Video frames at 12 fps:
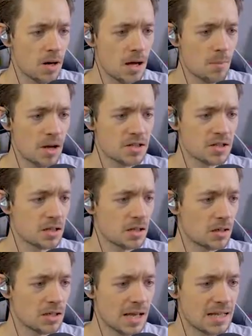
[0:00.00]
Um, I'm just going
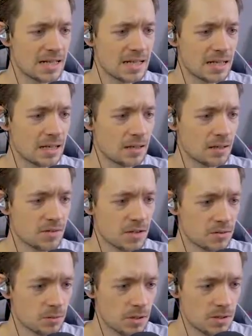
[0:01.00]
to... I'm going to head in here, if
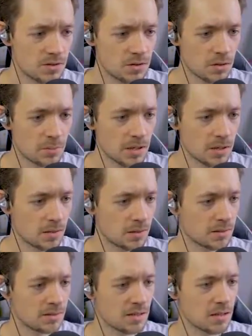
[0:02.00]
that's all right. Sorry, mate.
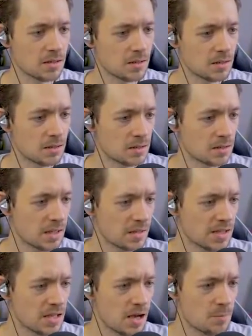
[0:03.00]
Done. Now,
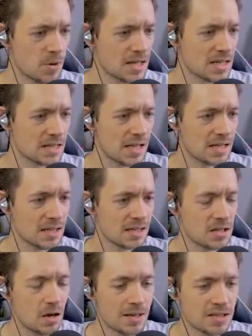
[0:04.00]
they can't break in, can they?
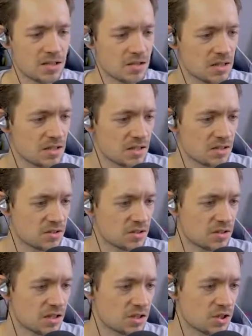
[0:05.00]
No, he's just... He's
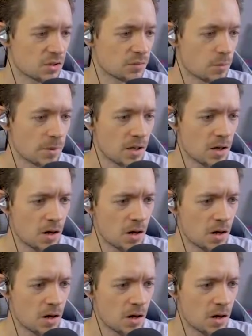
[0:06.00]
just going to chill for a bit.